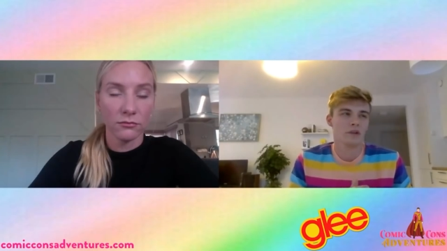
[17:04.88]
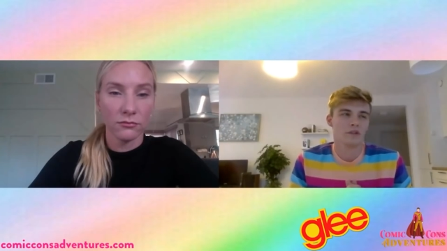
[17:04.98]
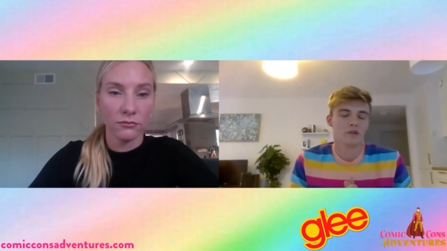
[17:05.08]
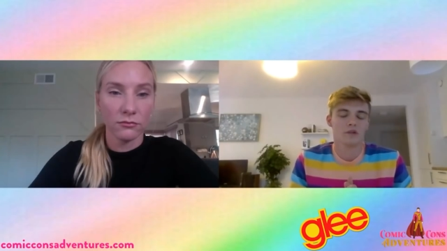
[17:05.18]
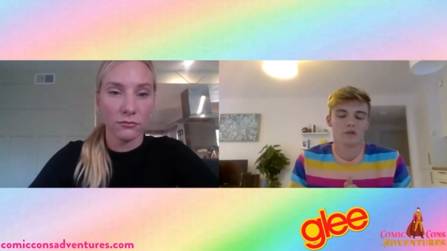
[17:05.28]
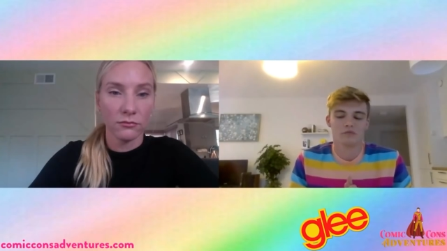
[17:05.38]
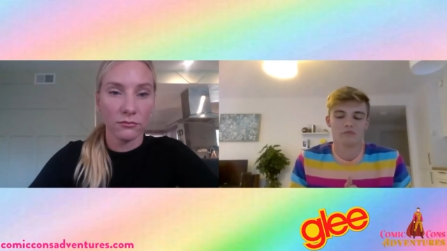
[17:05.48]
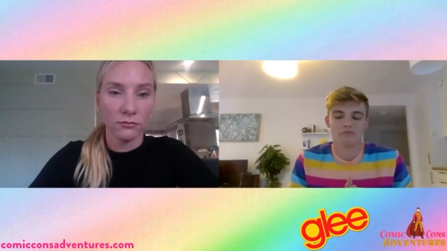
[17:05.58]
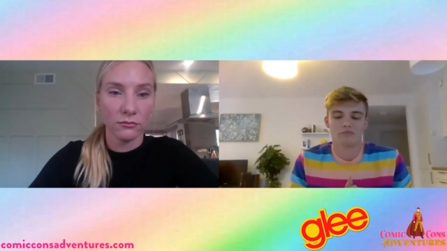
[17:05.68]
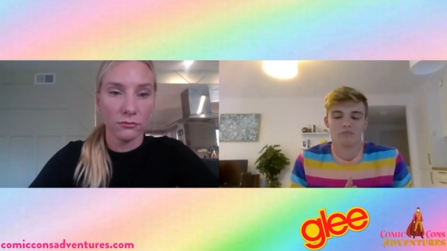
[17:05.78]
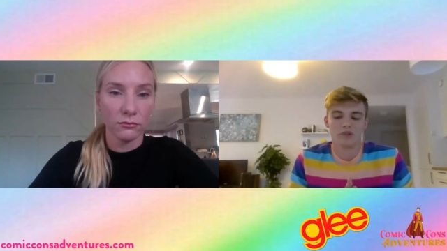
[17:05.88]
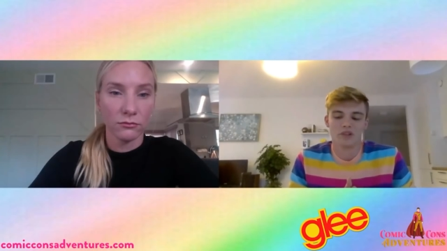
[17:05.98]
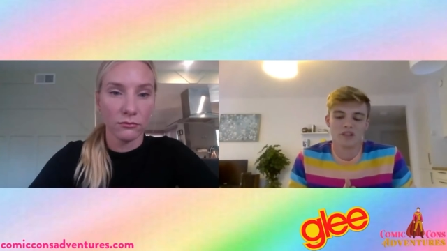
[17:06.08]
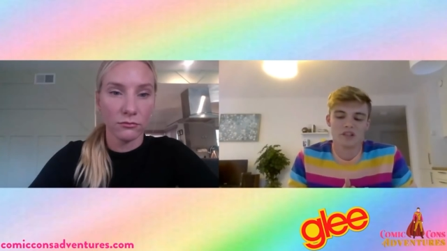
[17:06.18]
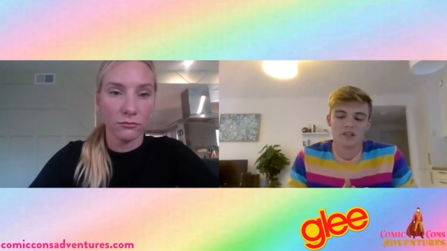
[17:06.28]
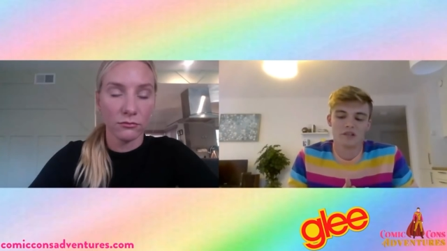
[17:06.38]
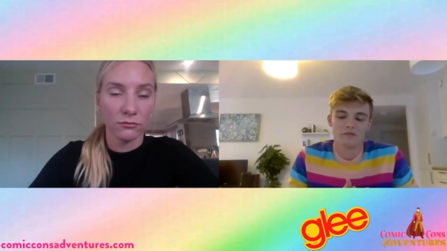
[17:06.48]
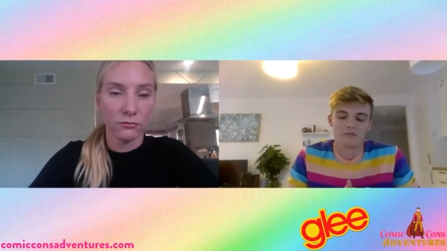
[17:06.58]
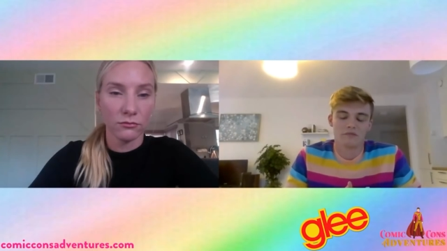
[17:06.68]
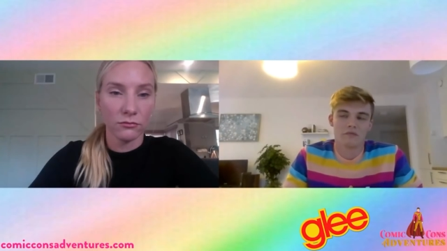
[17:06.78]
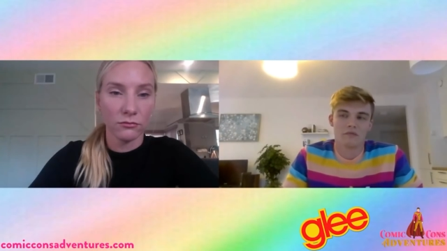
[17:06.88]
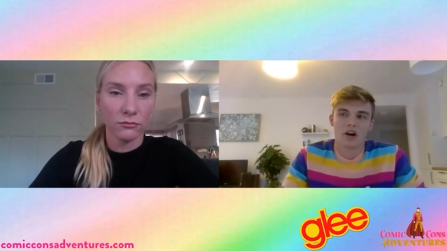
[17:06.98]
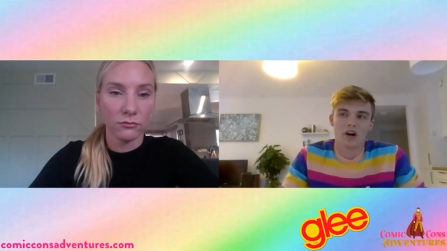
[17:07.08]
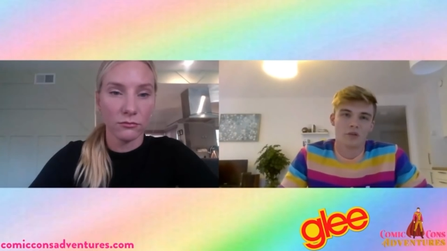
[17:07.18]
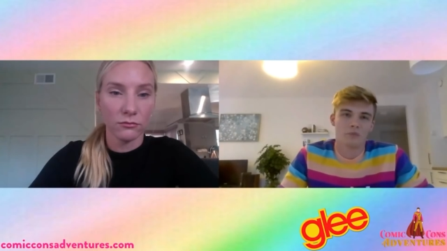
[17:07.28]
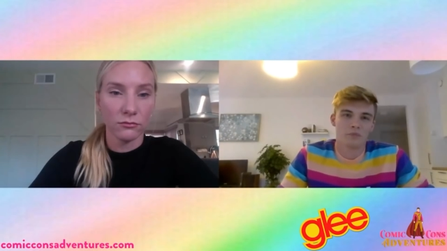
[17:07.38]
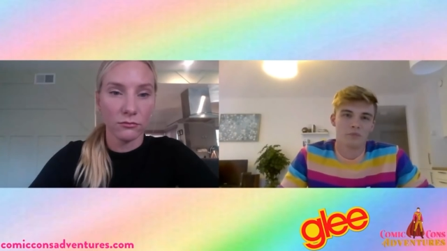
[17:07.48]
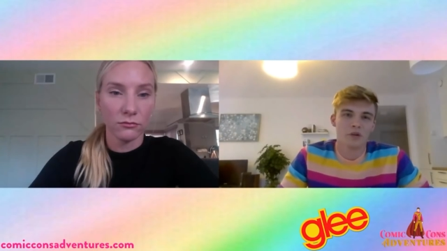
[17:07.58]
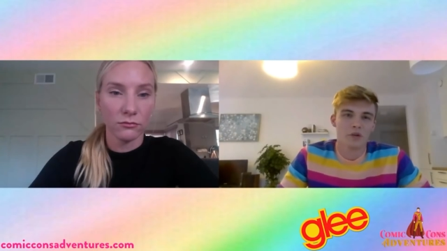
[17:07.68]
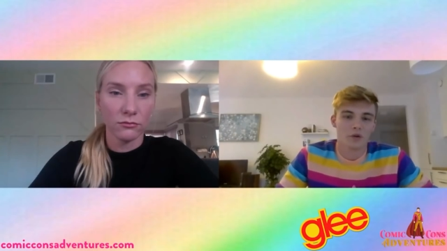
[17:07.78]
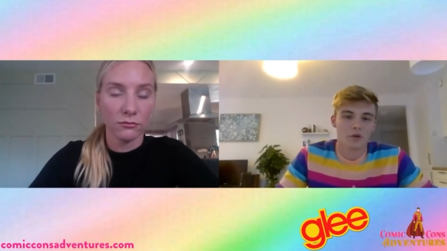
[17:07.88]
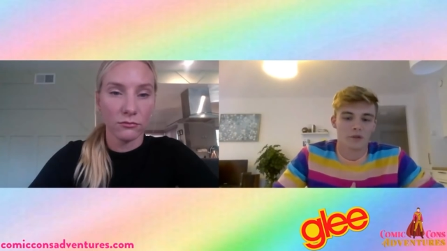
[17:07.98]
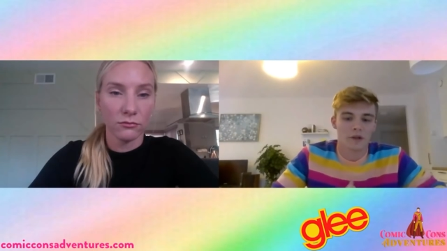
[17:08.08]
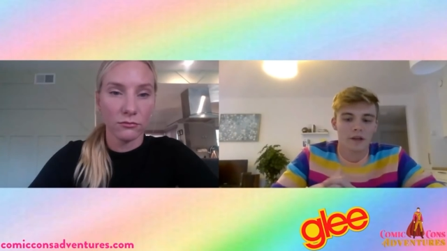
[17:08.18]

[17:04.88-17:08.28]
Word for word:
Speaker 1: is a uh, pretty proud period.